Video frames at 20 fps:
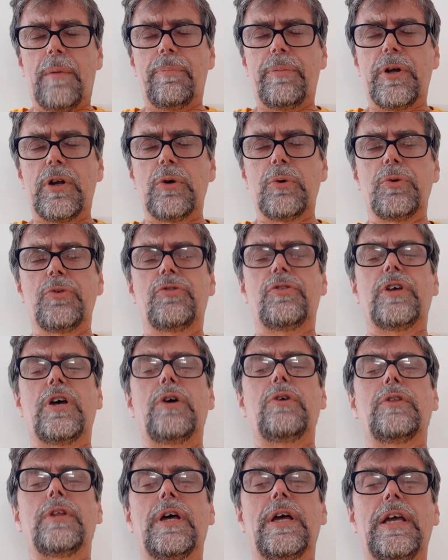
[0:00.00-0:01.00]
but
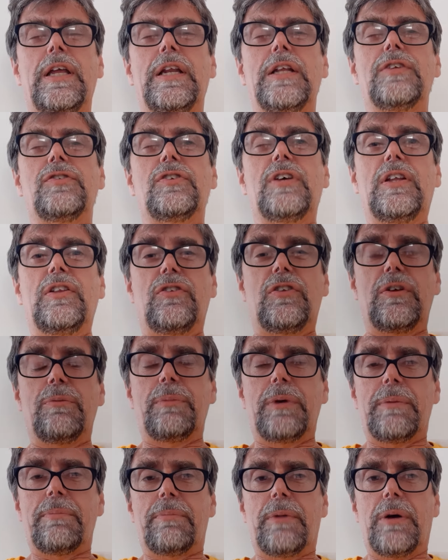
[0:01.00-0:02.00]
also that in a sense it'd
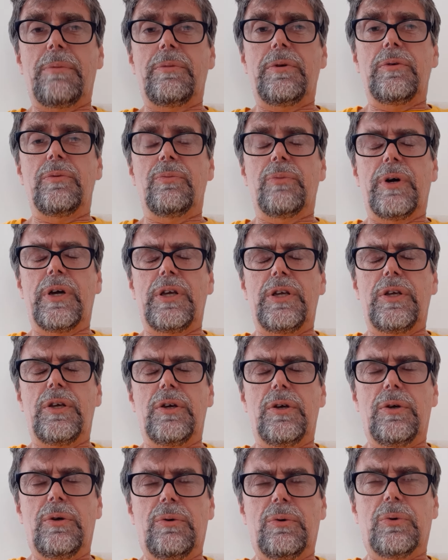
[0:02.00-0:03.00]
be a moment where
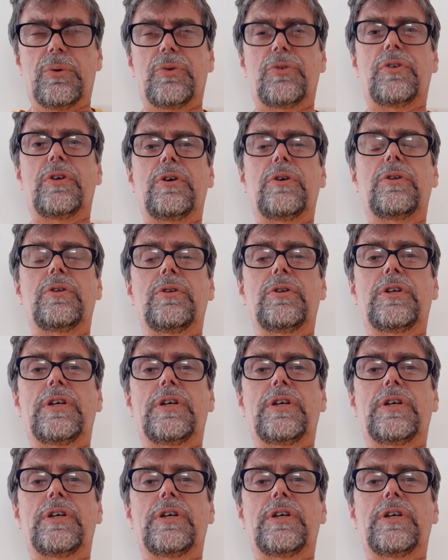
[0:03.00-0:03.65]
you also